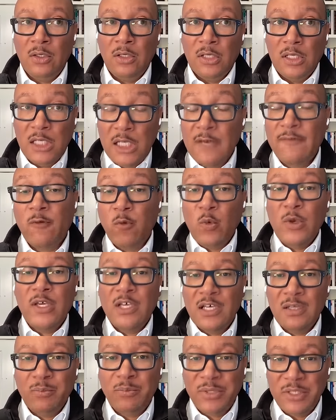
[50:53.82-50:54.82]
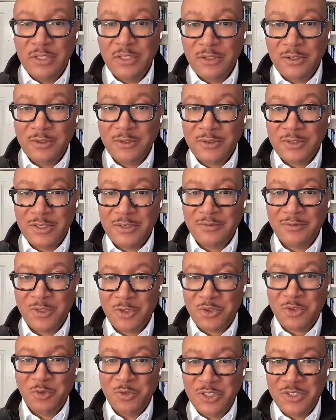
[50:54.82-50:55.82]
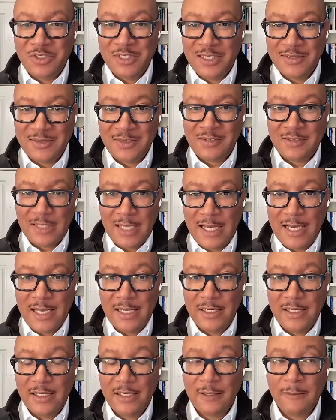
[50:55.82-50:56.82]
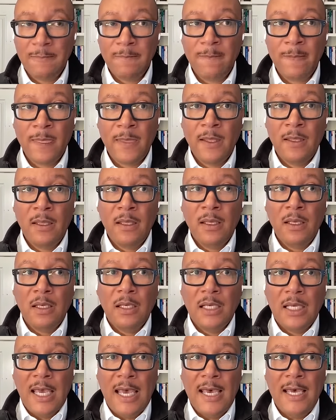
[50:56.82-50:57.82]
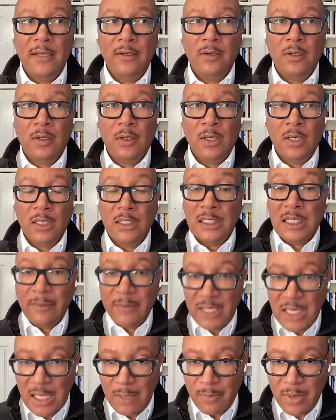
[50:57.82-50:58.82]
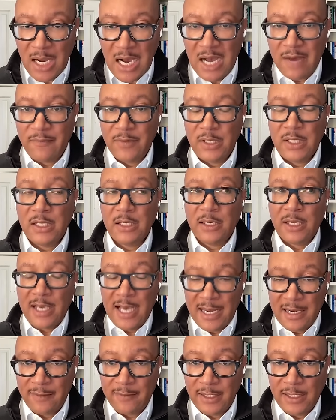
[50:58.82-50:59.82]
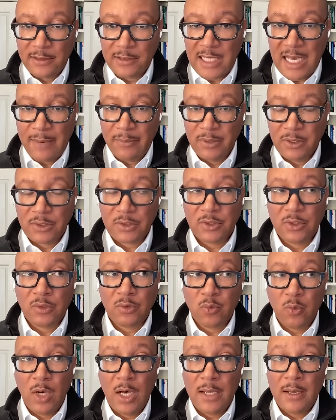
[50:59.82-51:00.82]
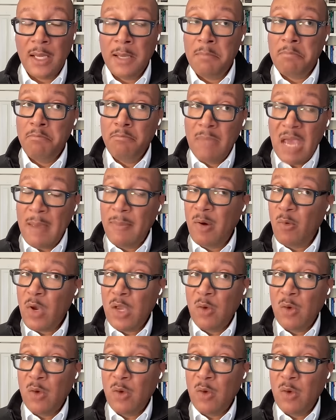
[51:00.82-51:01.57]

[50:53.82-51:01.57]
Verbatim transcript: if we could build the truly just society and eliminate poverty and the kind of things abolitionists want, maybe we